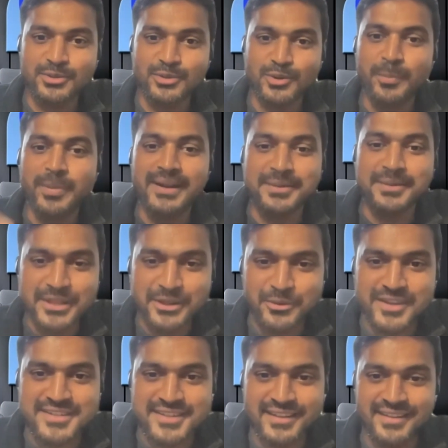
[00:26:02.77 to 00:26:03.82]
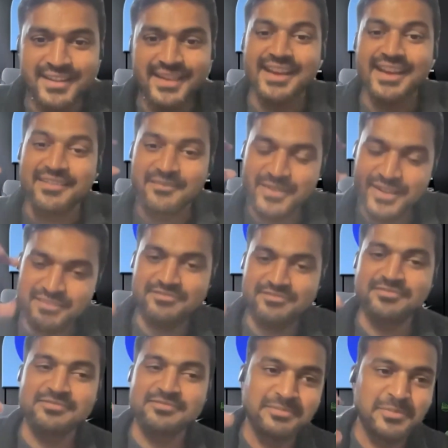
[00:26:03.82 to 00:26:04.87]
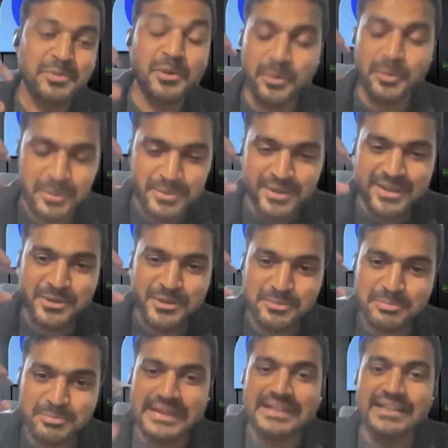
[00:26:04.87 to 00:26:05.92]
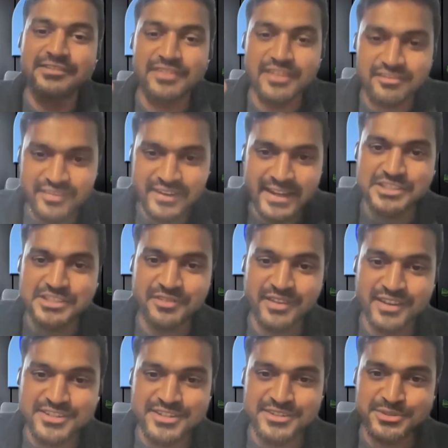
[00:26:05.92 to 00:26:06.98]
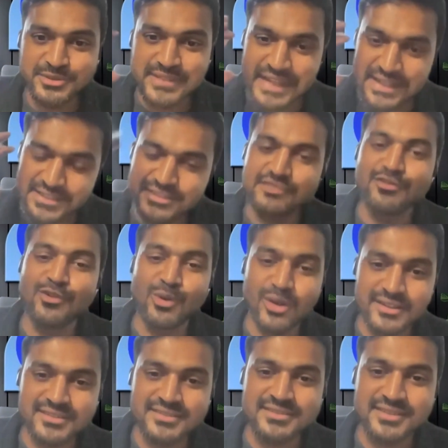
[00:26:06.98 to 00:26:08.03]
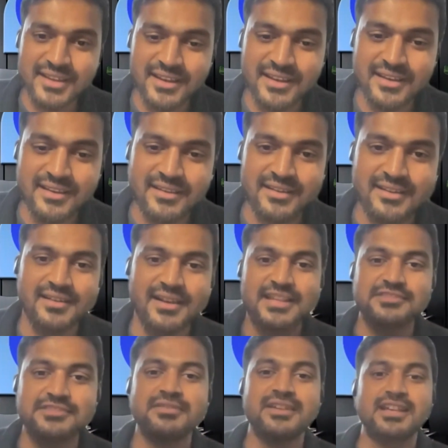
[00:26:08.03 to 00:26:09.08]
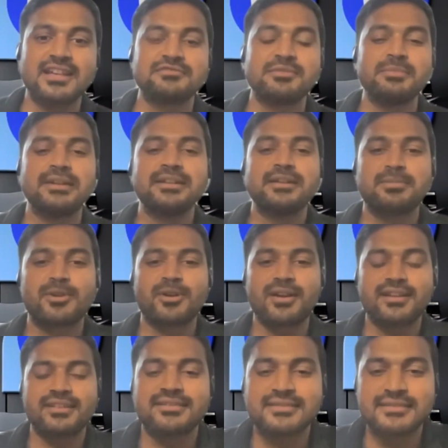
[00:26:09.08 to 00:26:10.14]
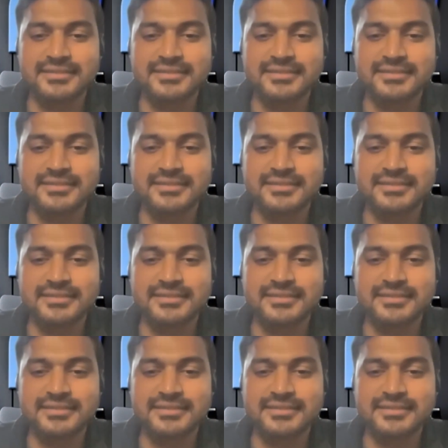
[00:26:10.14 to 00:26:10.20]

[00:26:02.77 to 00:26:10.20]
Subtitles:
opened up the question, we are probably built for finance function, so that's the focus as we build the product.